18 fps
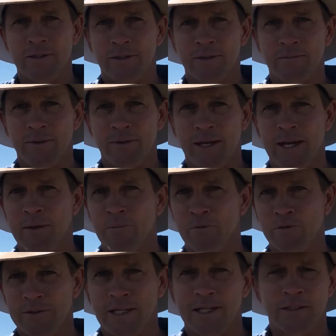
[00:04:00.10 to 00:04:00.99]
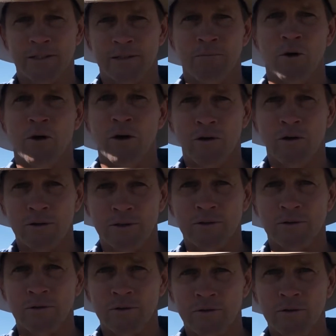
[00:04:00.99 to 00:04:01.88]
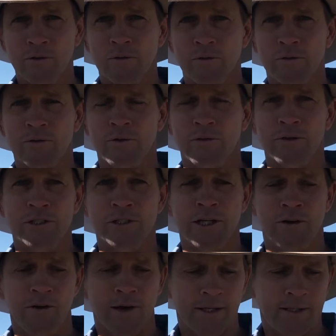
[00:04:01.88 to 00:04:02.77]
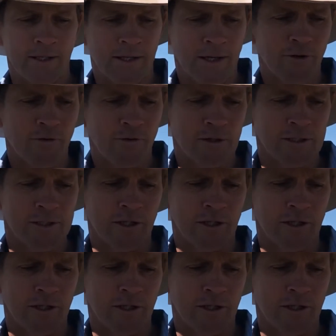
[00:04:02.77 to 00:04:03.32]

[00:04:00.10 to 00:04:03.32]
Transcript: the animals then as a biological tool to regenerate the country.